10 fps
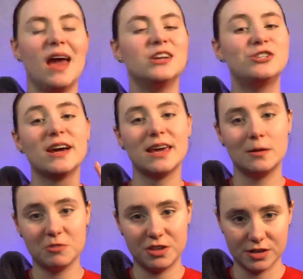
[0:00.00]
and check
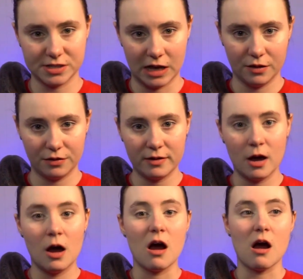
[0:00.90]
in with yourself.
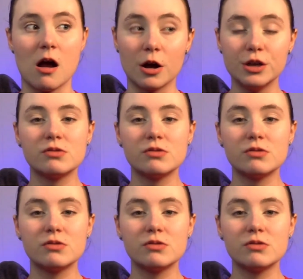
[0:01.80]
Are you